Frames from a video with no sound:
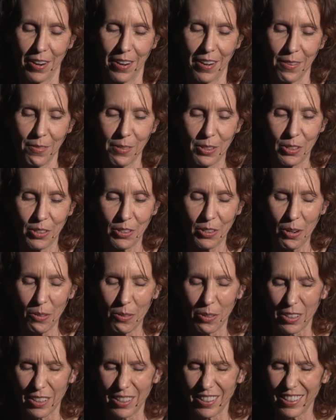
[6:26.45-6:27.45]
and it was so
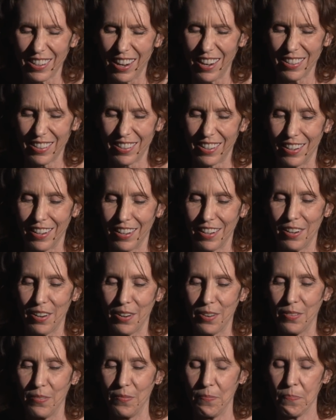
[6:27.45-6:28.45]
disgusting,
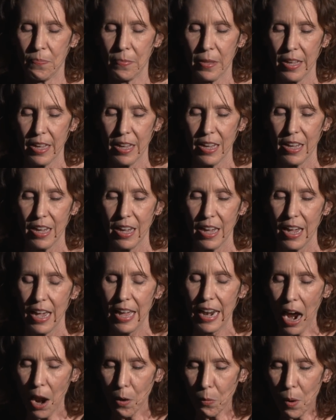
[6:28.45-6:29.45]

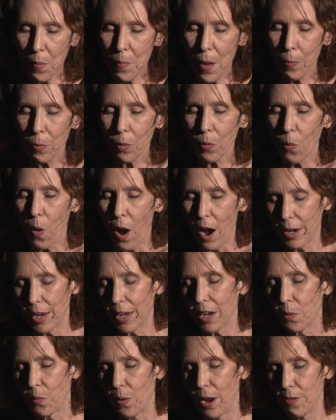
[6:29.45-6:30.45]
And I remember
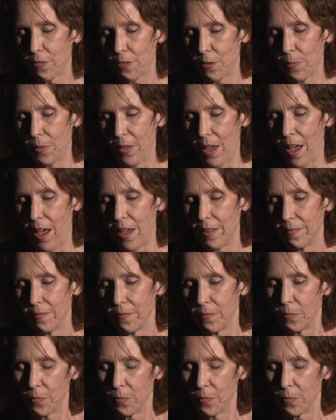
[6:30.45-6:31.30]
walking away from that,